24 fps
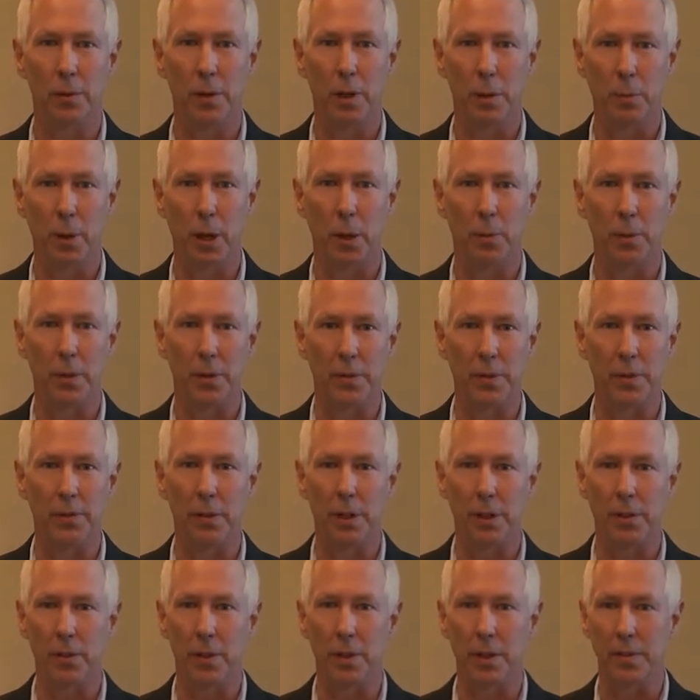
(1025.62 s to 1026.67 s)
for the purpose of
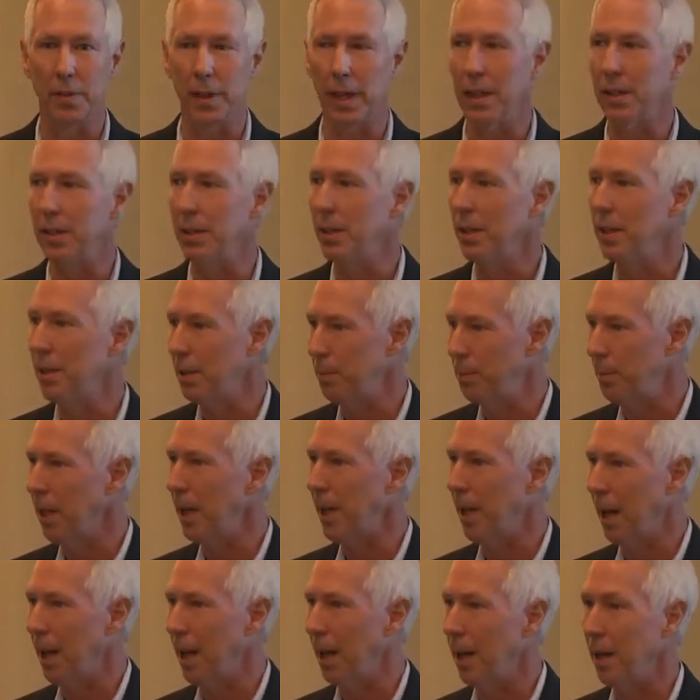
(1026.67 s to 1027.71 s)
visualization and
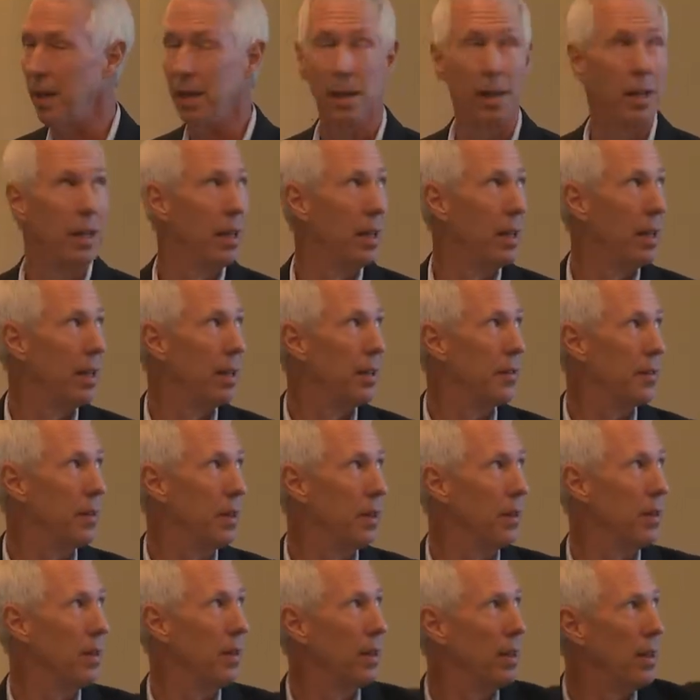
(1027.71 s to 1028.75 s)
BI.
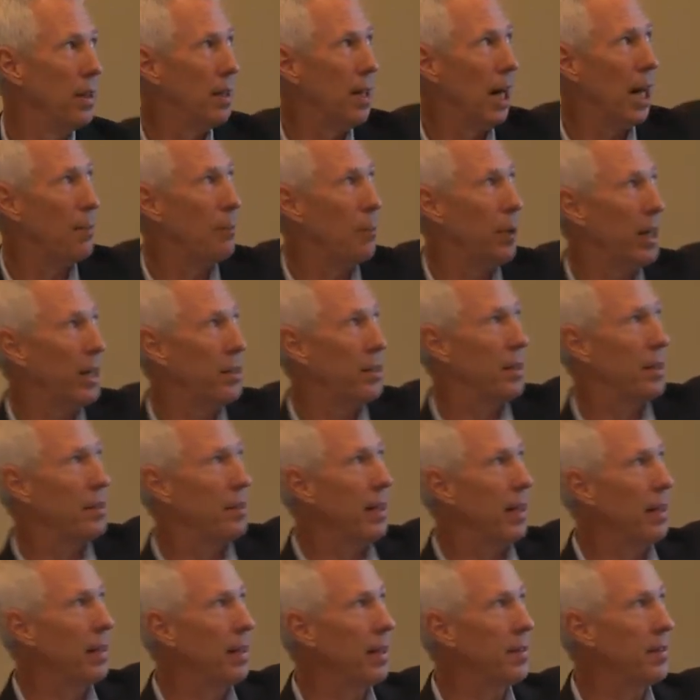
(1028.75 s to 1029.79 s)
So operations
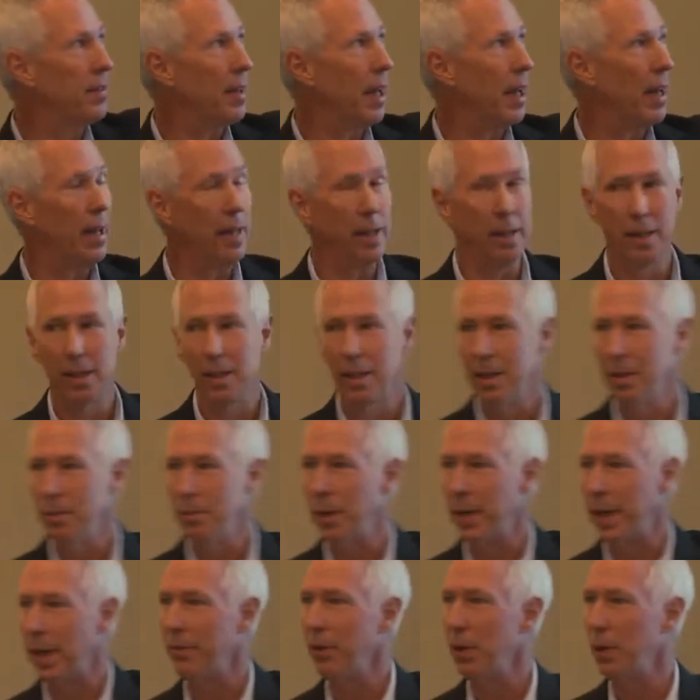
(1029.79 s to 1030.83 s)
on this side,
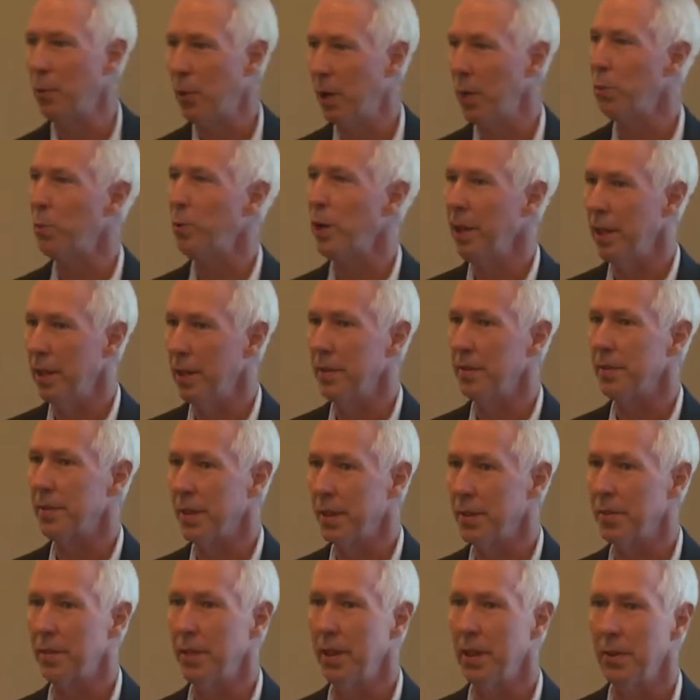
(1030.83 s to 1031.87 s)
but everyone wins
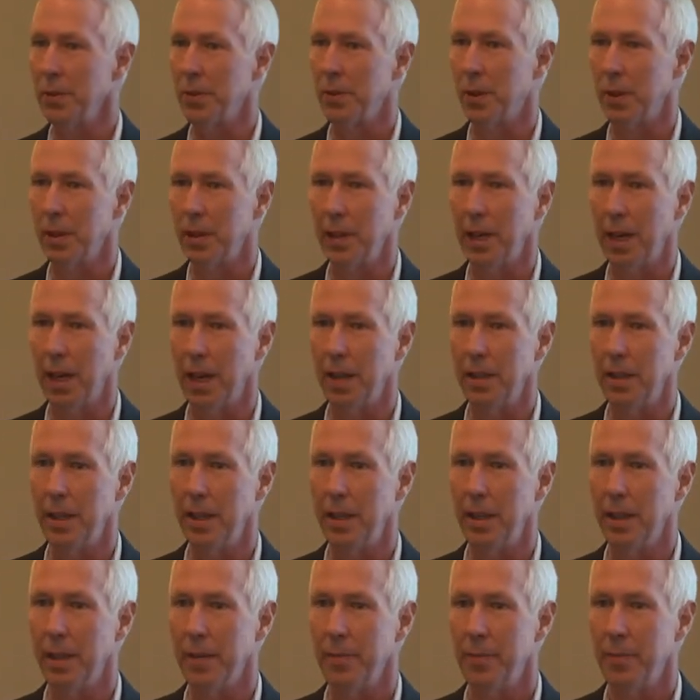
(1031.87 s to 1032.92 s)
is sort of the
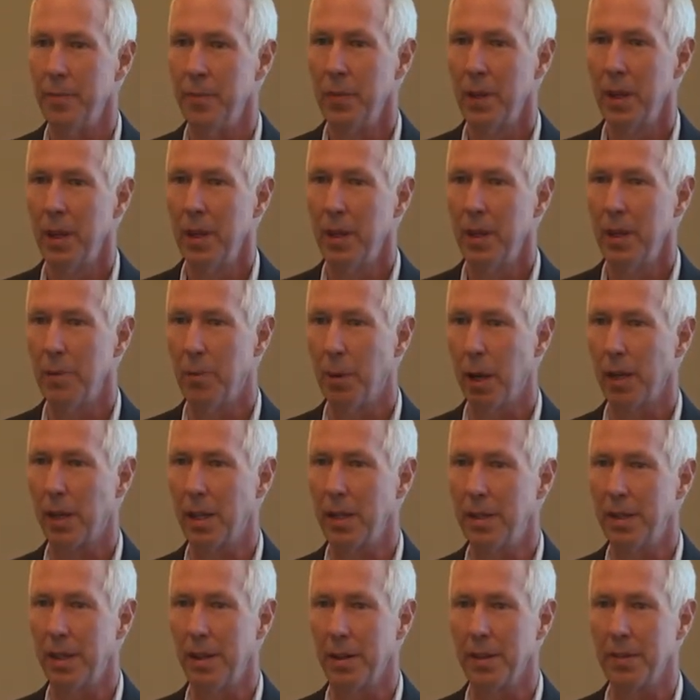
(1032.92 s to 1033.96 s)
idea. The
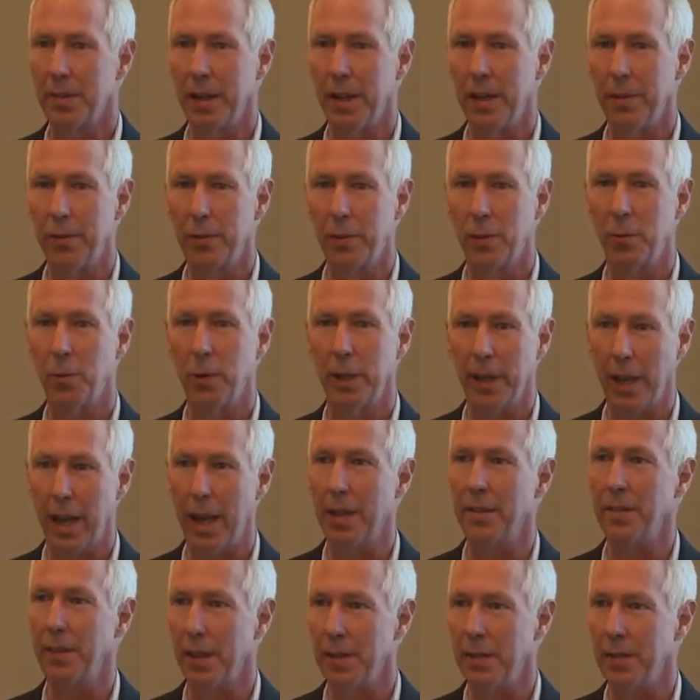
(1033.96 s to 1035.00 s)
marketeers have quick
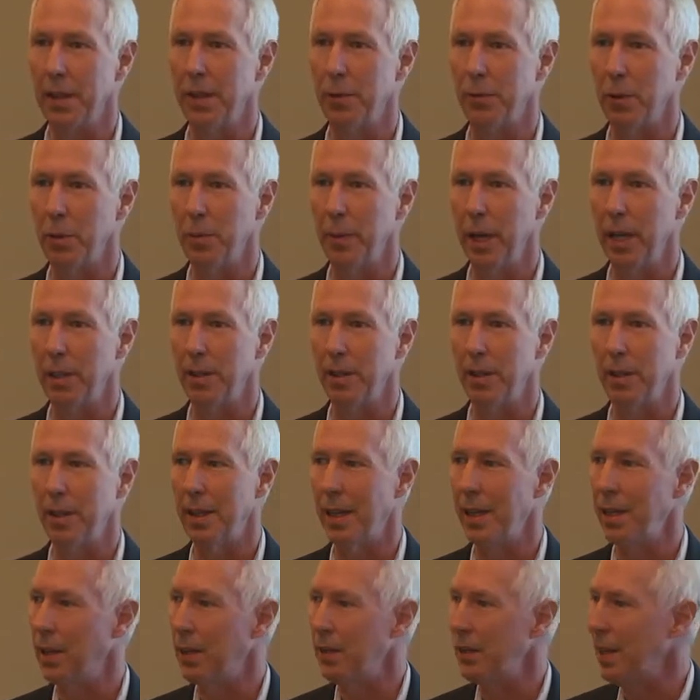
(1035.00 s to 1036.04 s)
access to information.
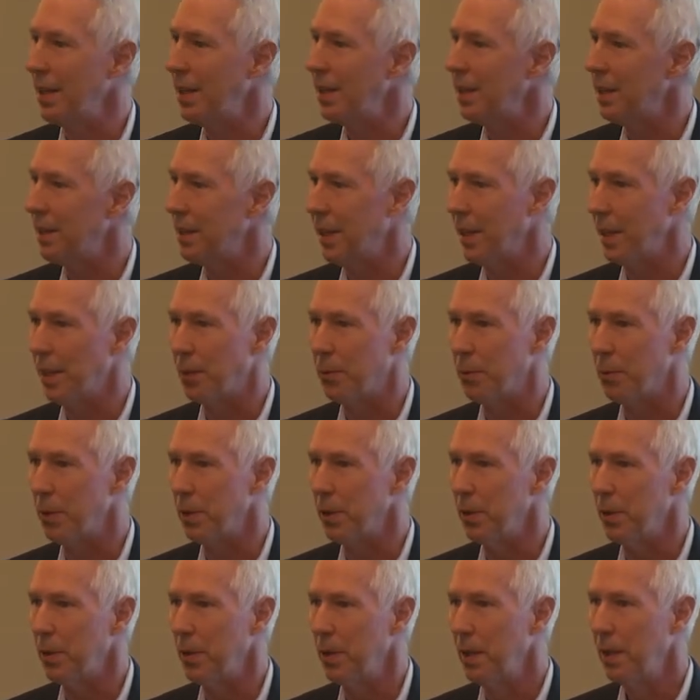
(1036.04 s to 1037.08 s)
They don't need to dig
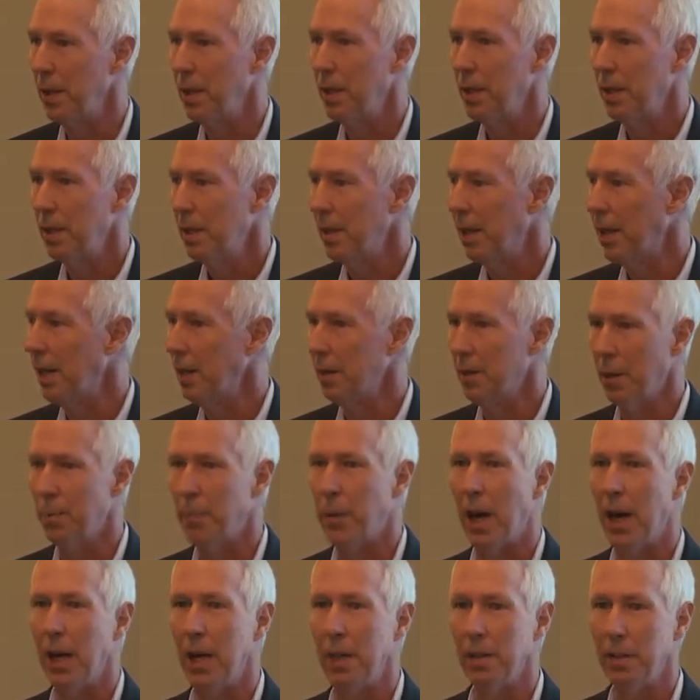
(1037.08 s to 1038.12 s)
through a
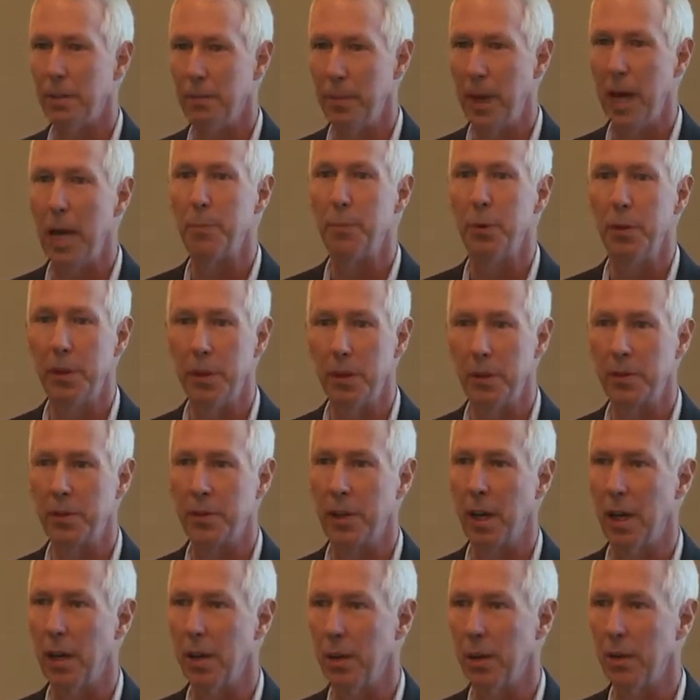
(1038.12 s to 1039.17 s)
pile of MapReduce
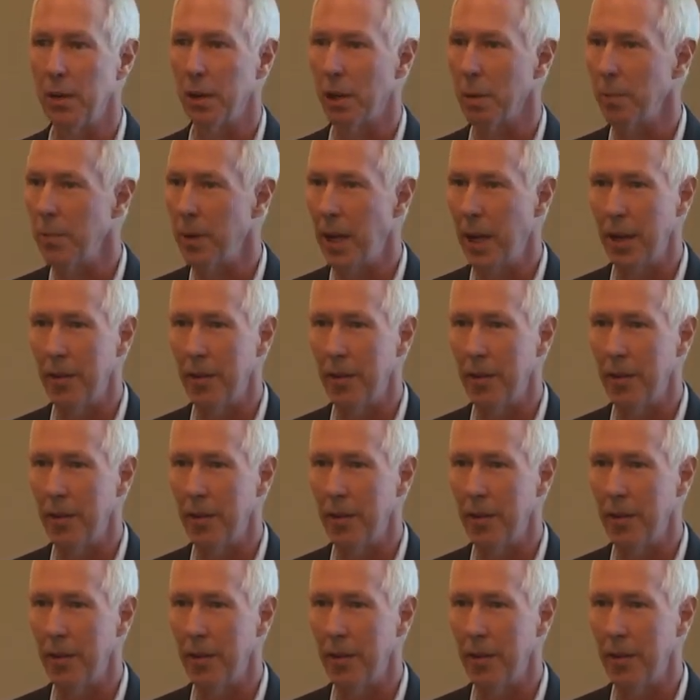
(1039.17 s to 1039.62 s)
code or